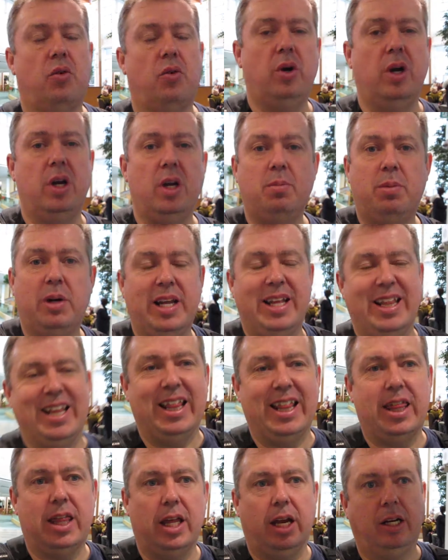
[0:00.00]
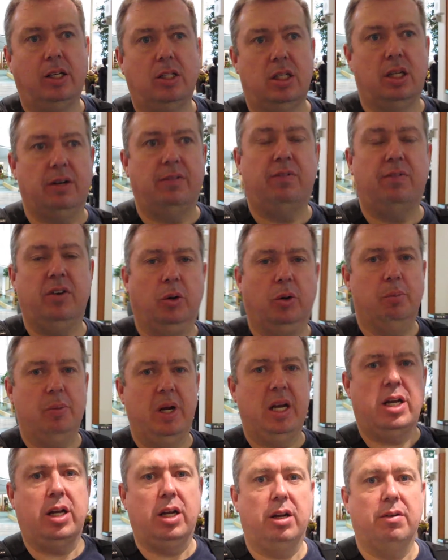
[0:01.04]
For anybody that thinks that
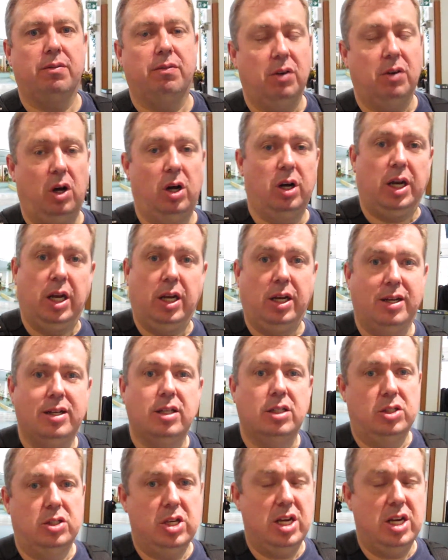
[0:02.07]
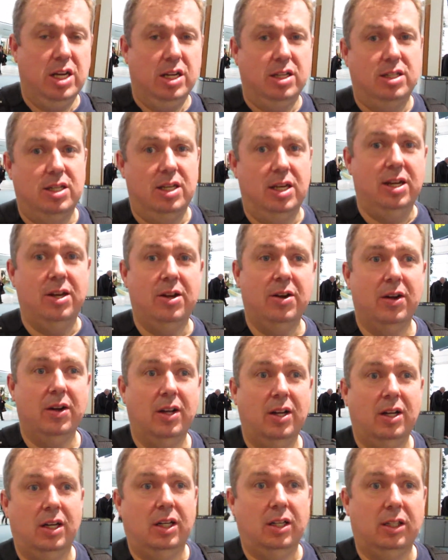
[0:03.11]
filmmaking and vlogging is easy,
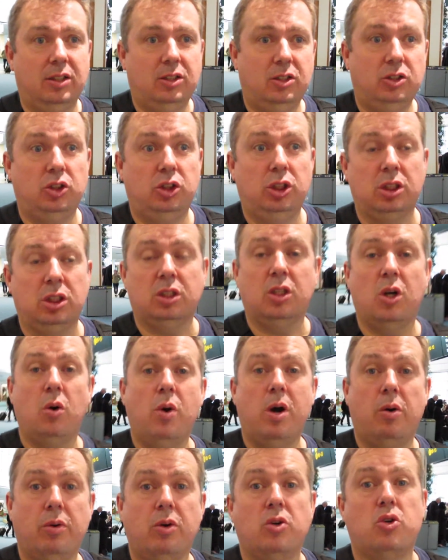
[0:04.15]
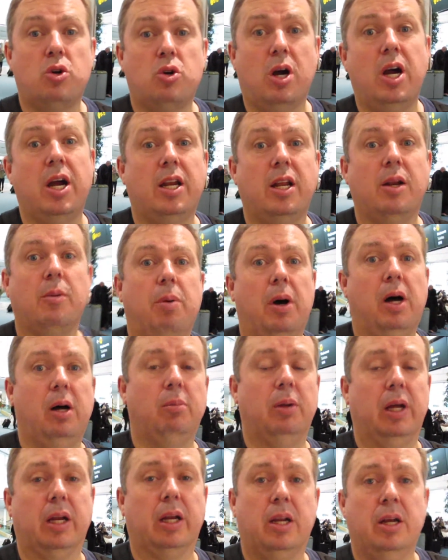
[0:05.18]
just go out and try it in
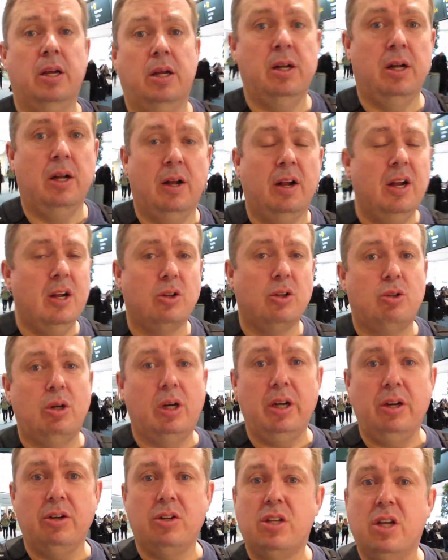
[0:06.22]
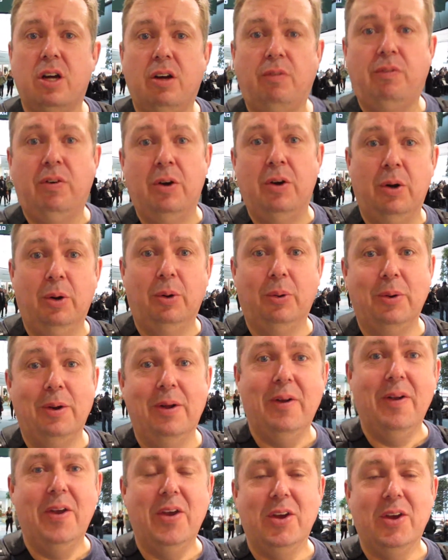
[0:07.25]
public. Try your cell phone,
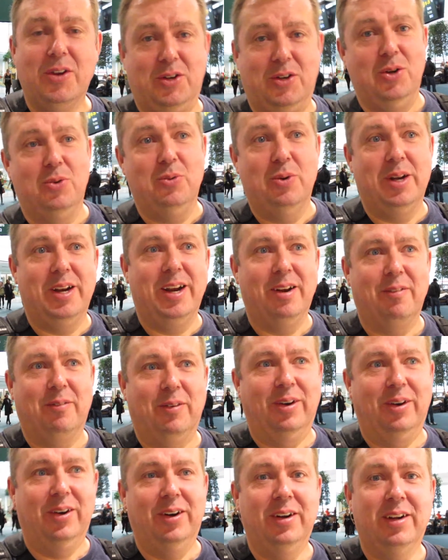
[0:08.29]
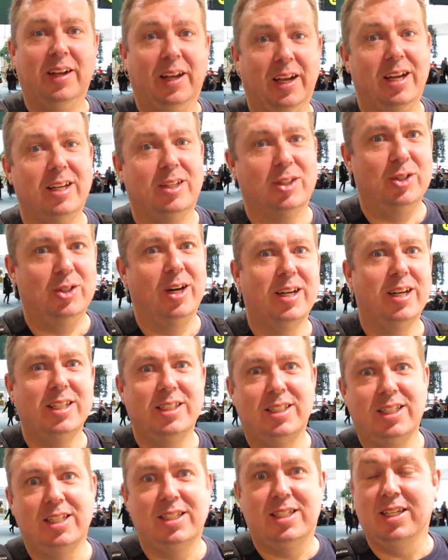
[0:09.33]
do whatever it's not
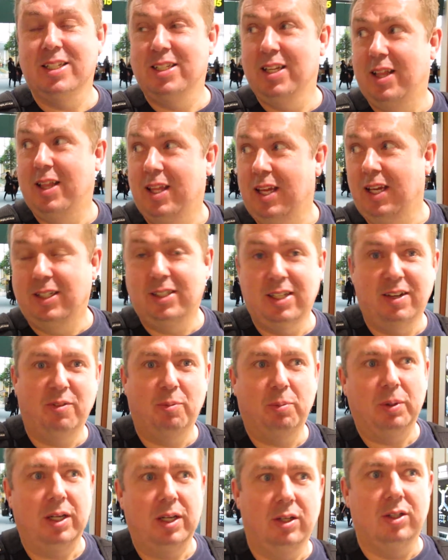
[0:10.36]
as easy as it thinks. Everybody